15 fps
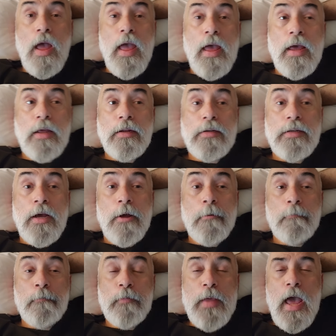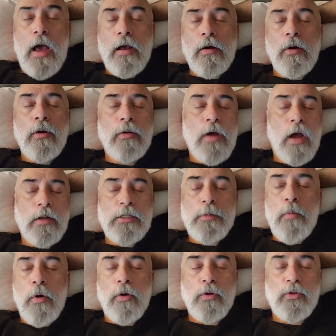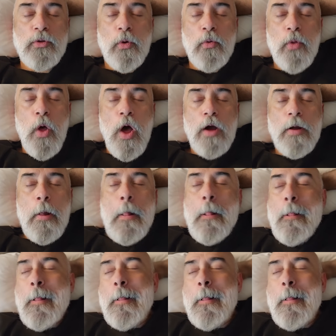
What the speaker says: and oh god, tomorrow is so long.